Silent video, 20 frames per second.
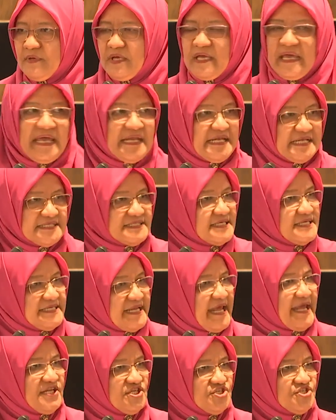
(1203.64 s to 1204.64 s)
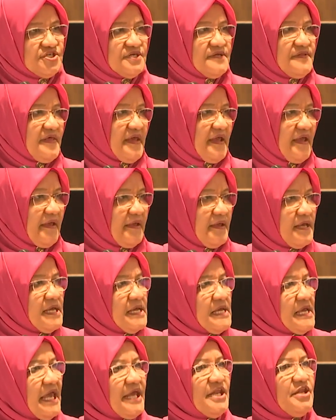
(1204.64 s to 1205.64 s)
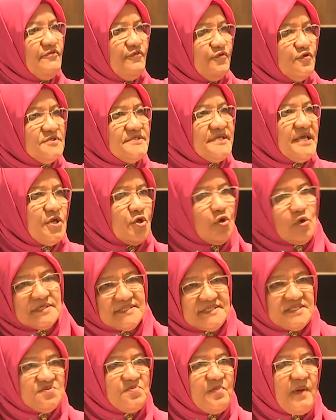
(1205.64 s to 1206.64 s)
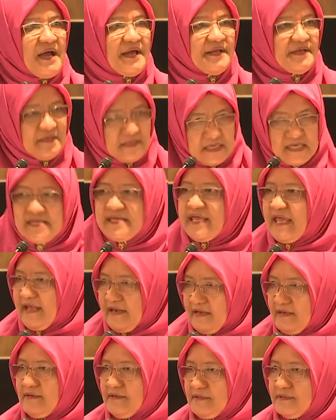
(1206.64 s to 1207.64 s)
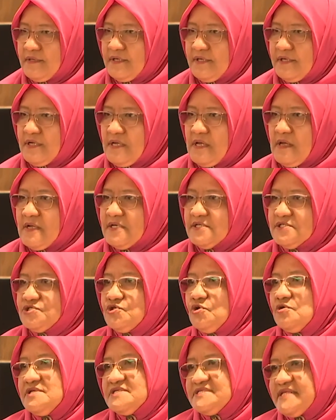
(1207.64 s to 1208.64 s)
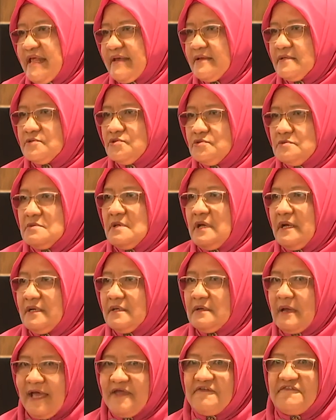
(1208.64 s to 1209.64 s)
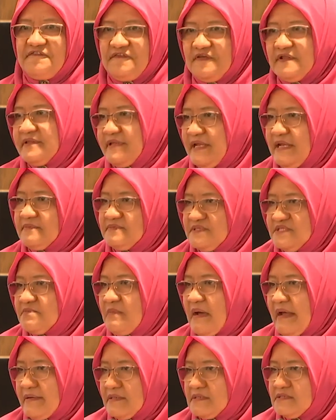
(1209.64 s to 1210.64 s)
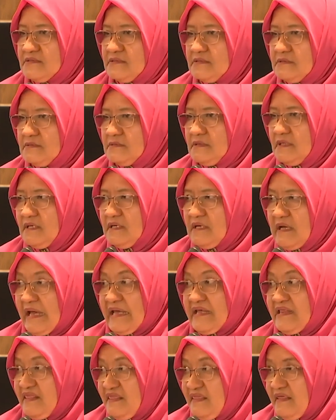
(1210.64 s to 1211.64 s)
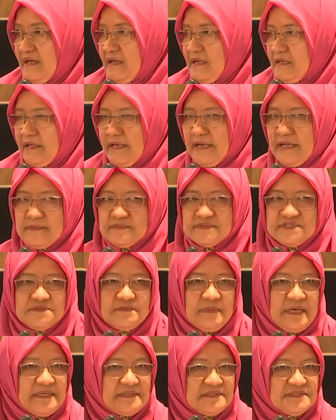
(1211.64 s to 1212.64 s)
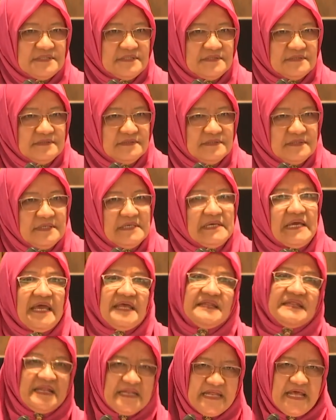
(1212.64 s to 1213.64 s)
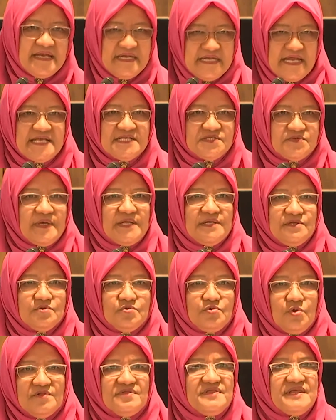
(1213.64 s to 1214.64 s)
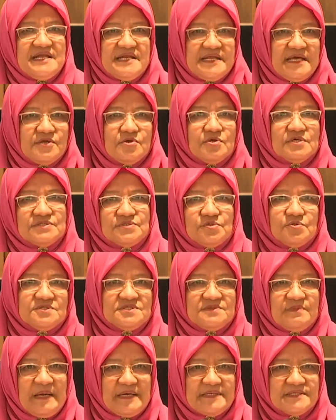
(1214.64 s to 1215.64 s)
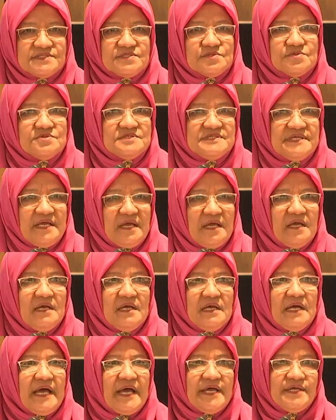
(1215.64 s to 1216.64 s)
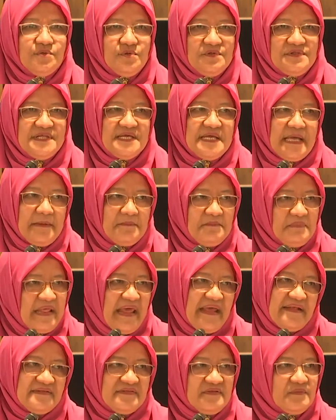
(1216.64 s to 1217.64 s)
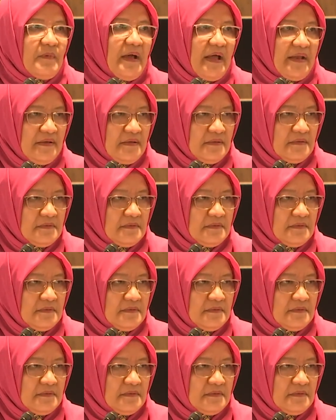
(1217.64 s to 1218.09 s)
And there's a danger there. And if you say you're smart, again, so it's like, I feel that I'm smart. I think that I'm smart. And then there are days when you don't think that you are so smart, so you say, I don't think I'm that smart.